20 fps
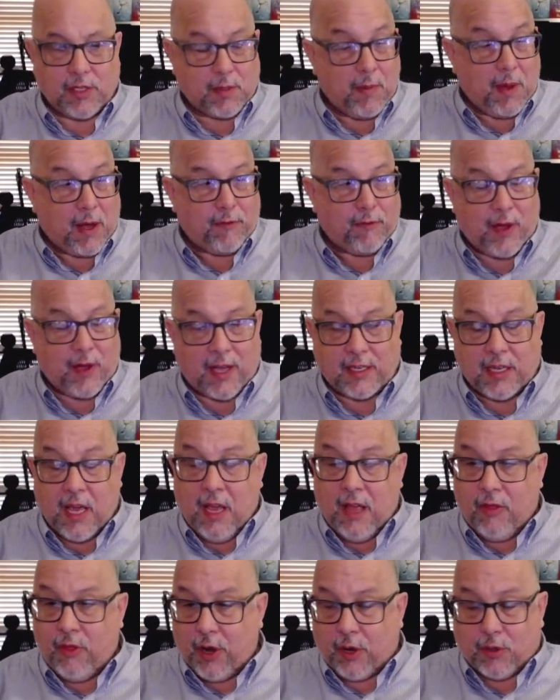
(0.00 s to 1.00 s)
As a matter of fact,
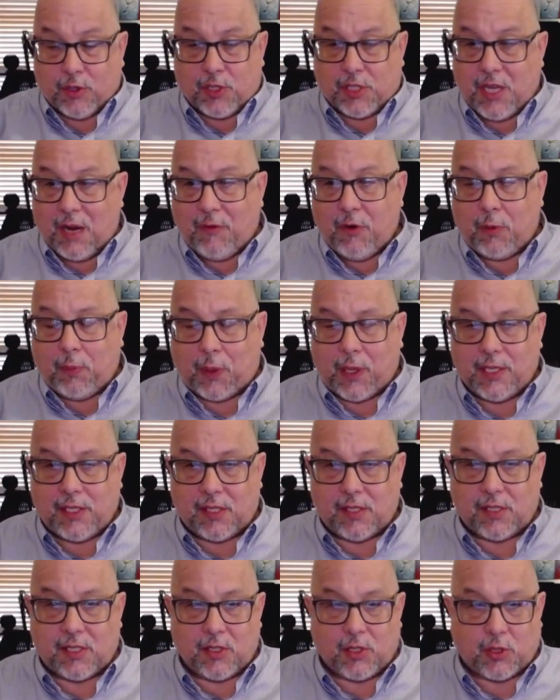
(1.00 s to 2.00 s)
there are several
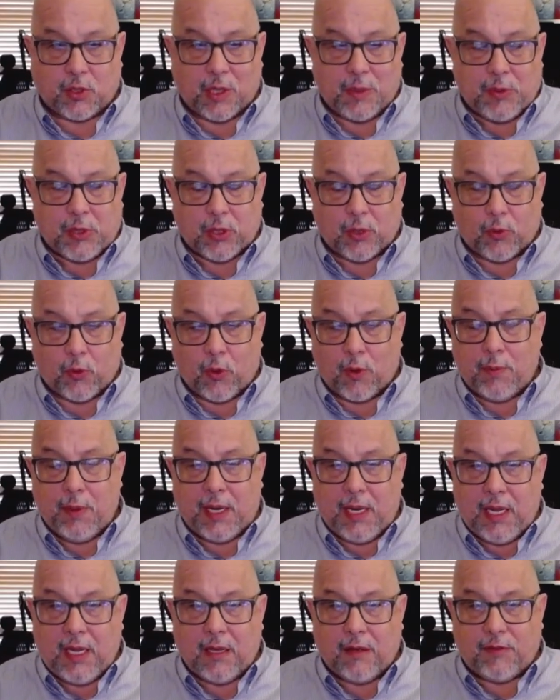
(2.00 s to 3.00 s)
places in Scripture where
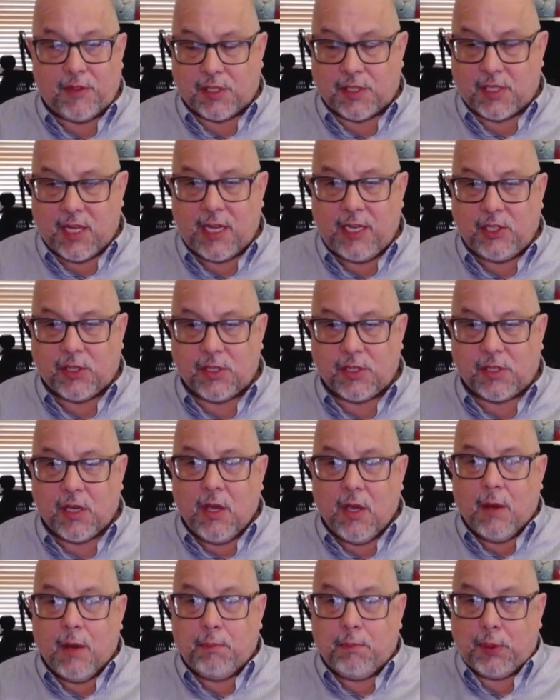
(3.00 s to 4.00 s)
many of the sages
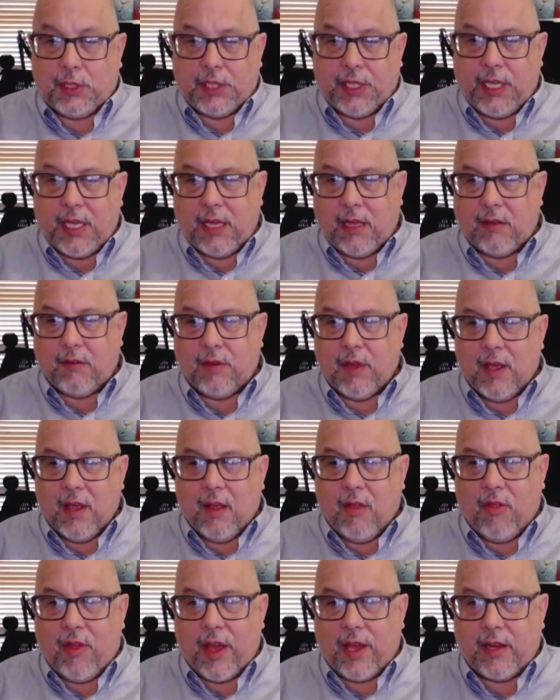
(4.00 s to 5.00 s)
believe
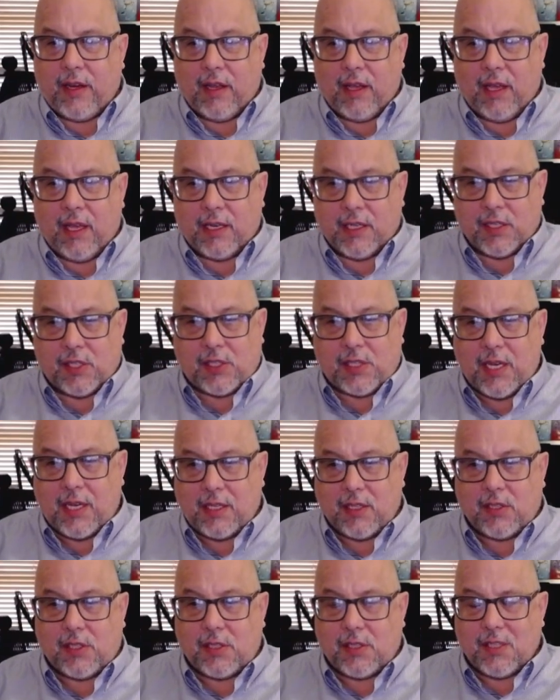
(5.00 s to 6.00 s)
that, in a
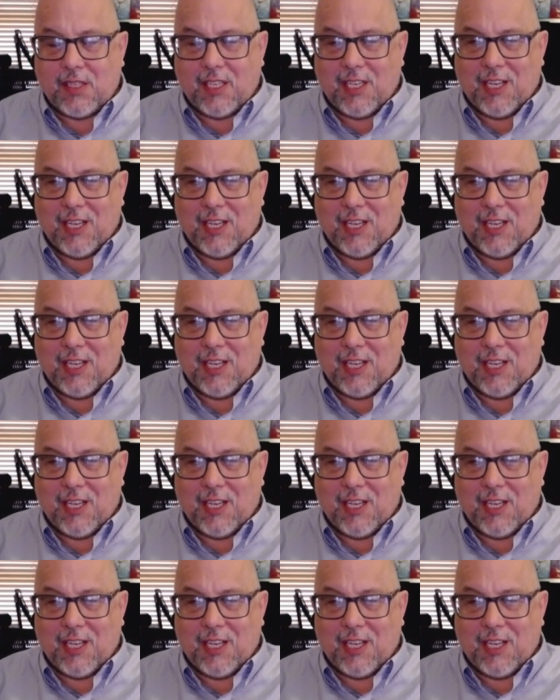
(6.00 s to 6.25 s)
sense,